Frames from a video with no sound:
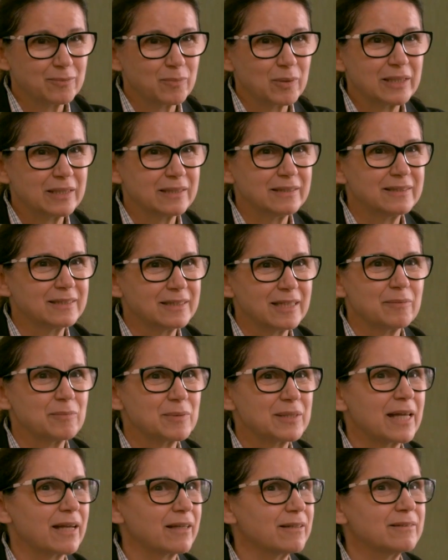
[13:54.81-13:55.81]
but it
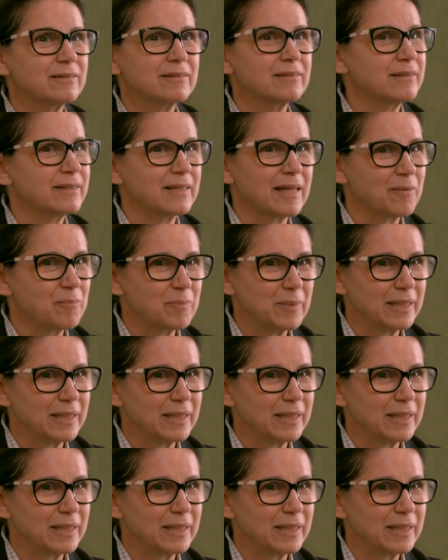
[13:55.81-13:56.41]
seems like 10